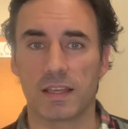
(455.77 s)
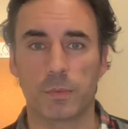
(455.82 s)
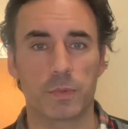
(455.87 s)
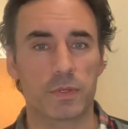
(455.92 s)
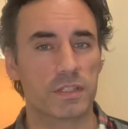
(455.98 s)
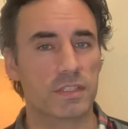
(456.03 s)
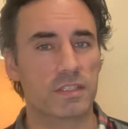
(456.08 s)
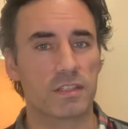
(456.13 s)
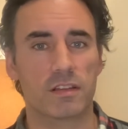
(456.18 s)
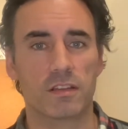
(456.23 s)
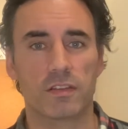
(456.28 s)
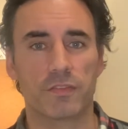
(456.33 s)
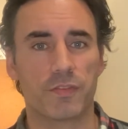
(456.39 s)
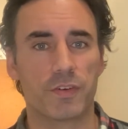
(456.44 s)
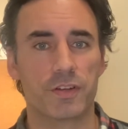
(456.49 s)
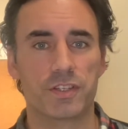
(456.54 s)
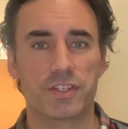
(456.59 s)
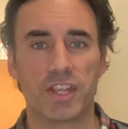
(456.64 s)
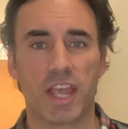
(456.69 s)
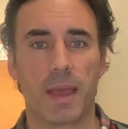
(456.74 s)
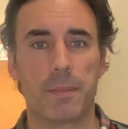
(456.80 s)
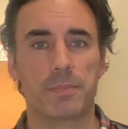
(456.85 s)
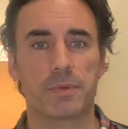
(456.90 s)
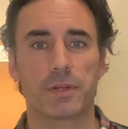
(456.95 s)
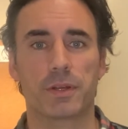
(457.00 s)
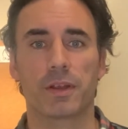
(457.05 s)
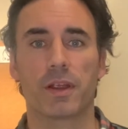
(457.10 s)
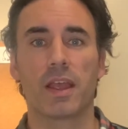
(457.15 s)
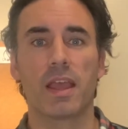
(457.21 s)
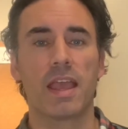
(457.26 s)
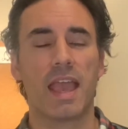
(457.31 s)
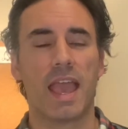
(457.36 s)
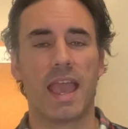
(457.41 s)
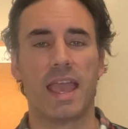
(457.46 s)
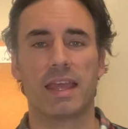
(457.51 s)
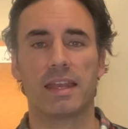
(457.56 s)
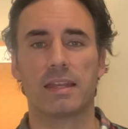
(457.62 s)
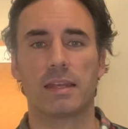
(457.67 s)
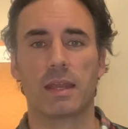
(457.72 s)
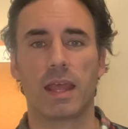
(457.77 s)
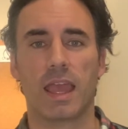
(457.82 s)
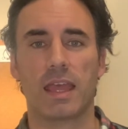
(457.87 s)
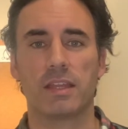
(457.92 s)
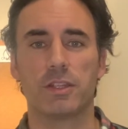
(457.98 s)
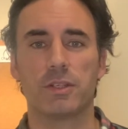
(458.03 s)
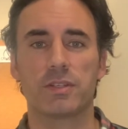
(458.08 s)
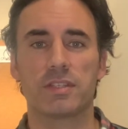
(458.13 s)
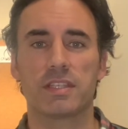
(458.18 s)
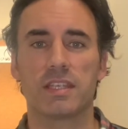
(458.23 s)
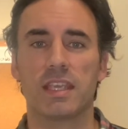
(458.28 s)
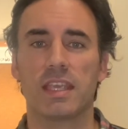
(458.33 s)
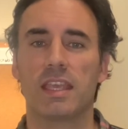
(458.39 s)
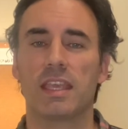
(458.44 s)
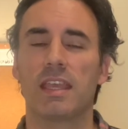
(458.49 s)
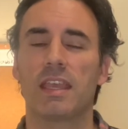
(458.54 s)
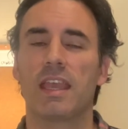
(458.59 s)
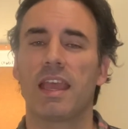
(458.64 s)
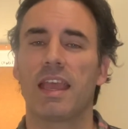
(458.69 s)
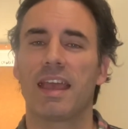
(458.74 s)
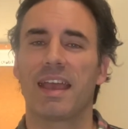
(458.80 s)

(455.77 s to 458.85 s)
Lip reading: We're still in the first chapter, and you see